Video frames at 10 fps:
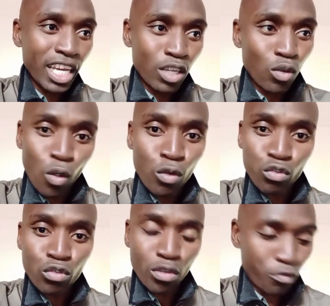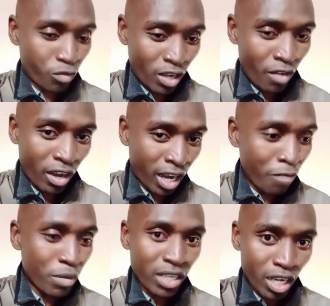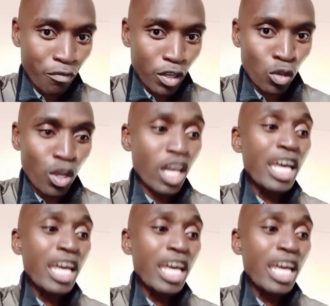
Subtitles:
and all sorts of government revenue,